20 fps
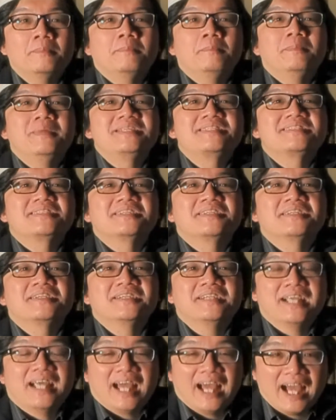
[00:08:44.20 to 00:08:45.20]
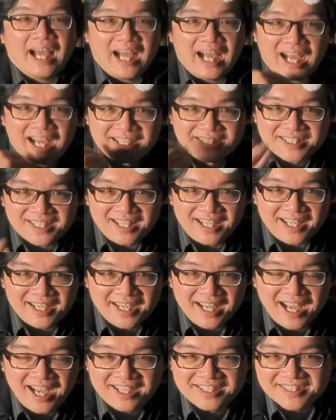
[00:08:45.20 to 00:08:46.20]
Mr.
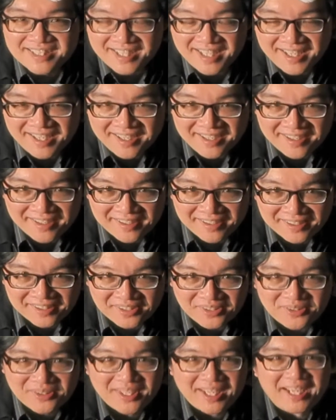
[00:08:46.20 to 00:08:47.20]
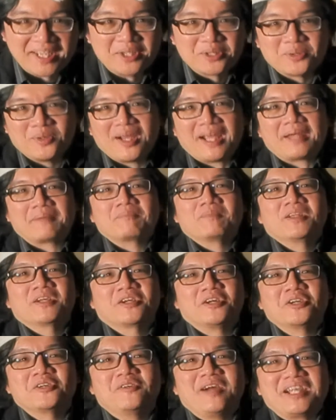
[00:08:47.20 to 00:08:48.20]
Hazlan Hazer. Okay, right,
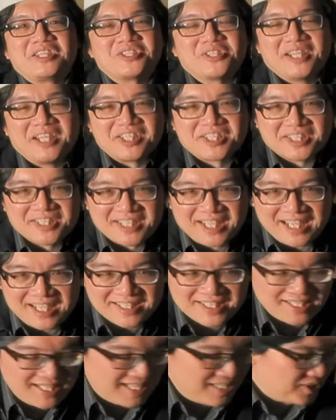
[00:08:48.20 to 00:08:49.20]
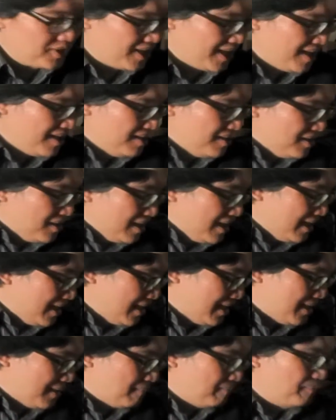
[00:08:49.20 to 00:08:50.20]
congratulations Hazlan. Okay,
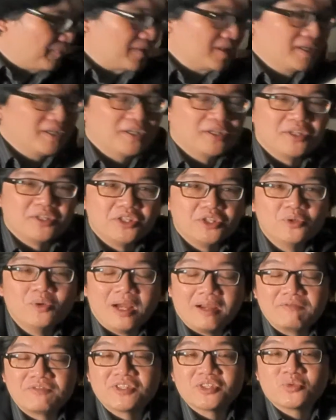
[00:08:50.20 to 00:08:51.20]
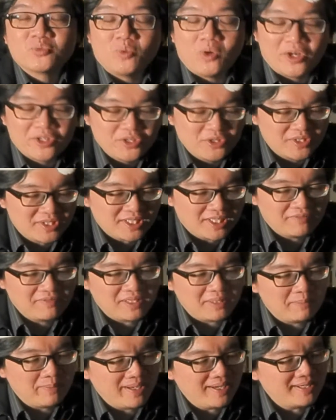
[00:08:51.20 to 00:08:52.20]
you have just won yourself
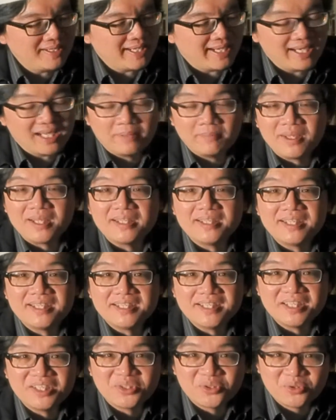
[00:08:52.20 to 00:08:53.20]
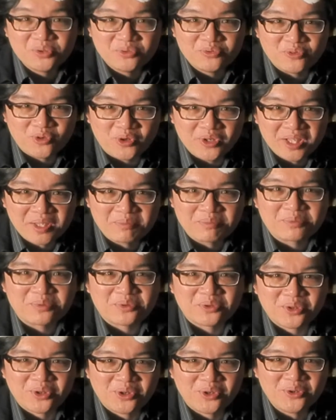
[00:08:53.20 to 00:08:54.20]
the Bayer Dynamic DT240
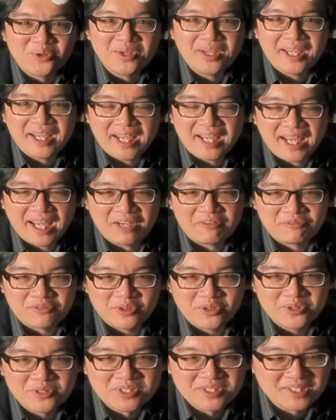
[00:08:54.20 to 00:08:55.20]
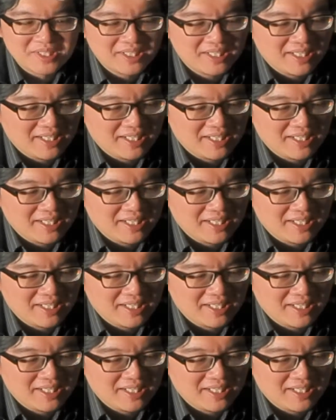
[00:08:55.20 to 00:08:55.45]
Pro headphones.